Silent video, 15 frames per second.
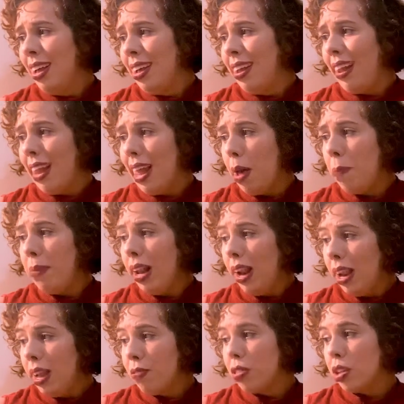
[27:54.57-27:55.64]
Let me
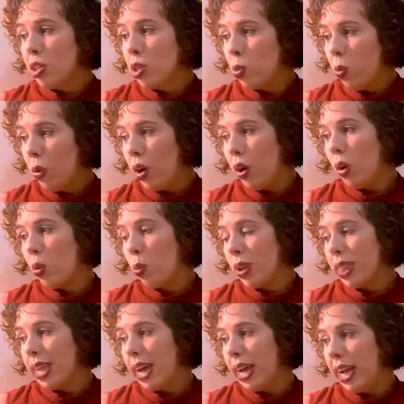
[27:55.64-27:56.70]
leave this world with
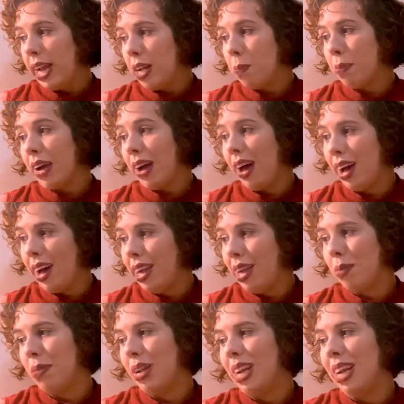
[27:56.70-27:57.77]
the hate behind
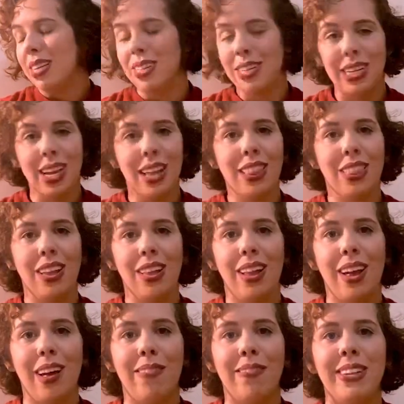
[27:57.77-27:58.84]
me and take the
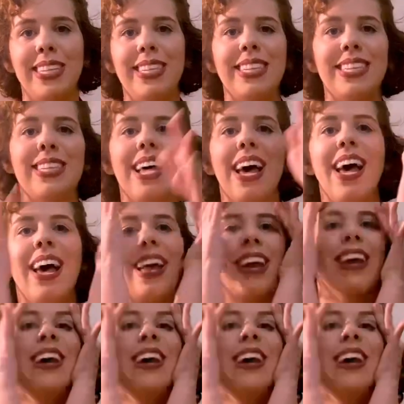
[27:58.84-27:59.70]
love instead.